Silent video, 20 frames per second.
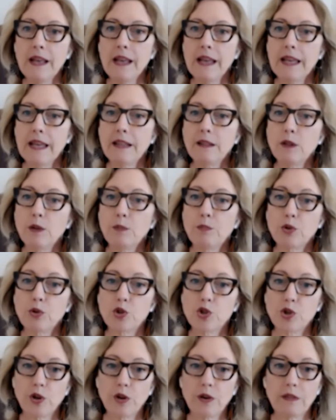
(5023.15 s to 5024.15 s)
in the
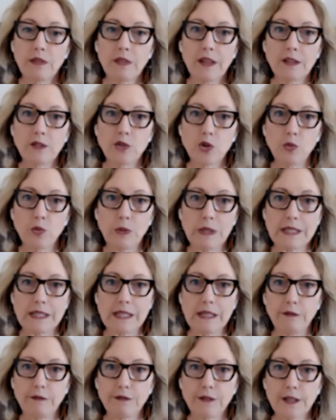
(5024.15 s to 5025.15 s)
brochure that you
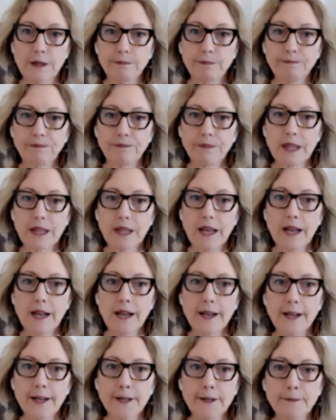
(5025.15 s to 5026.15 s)
received.
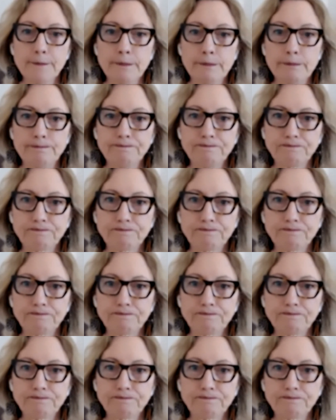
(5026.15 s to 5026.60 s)
Um,